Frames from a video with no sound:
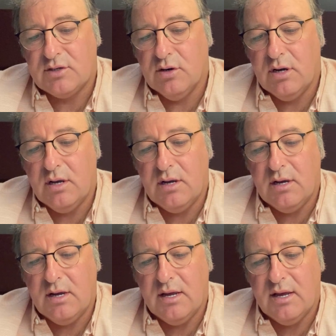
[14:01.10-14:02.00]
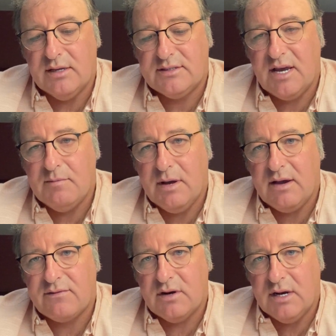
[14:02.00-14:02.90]
got a
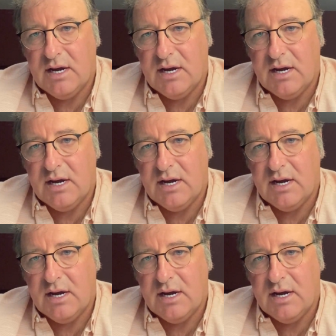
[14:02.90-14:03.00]
setback front